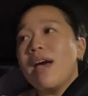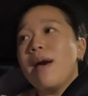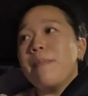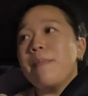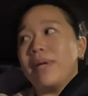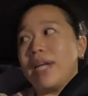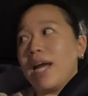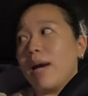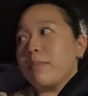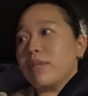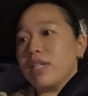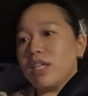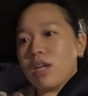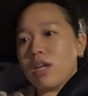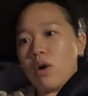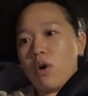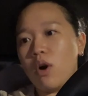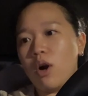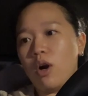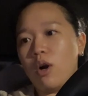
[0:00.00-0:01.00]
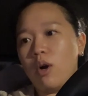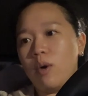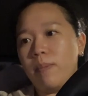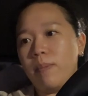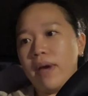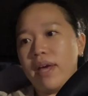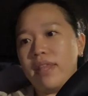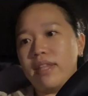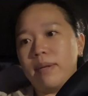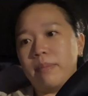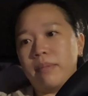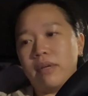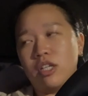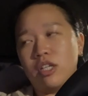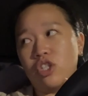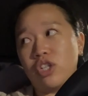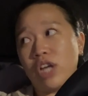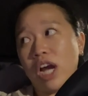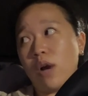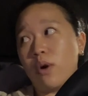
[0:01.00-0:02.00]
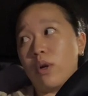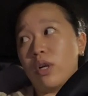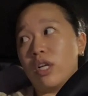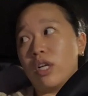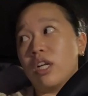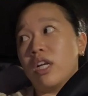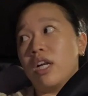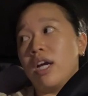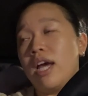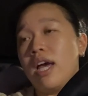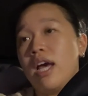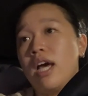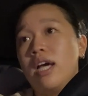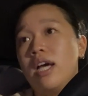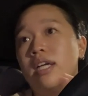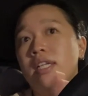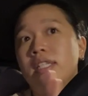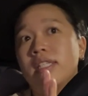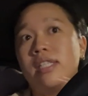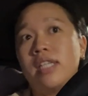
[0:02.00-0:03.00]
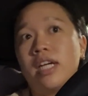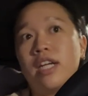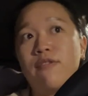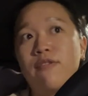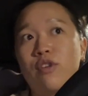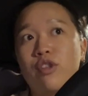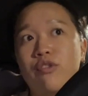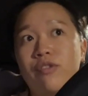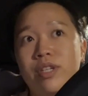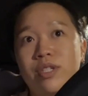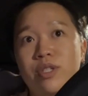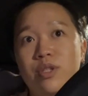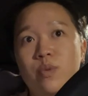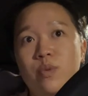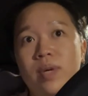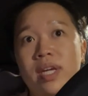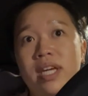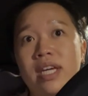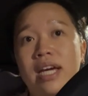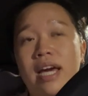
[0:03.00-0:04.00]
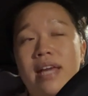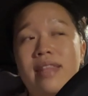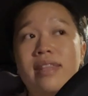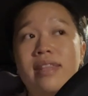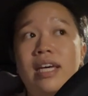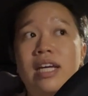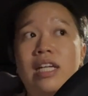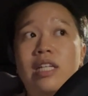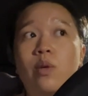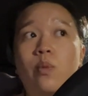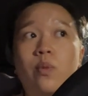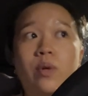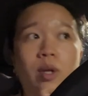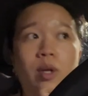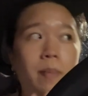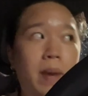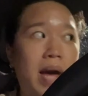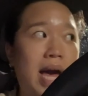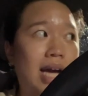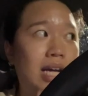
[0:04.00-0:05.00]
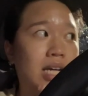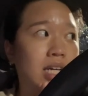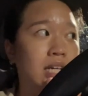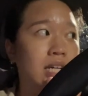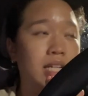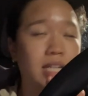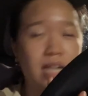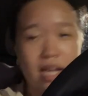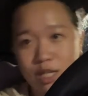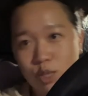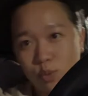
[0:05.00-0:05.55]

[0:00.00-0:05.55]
But now I'm gonna go home and then I'm gonna shower, study for the rest of the week, and then we are back next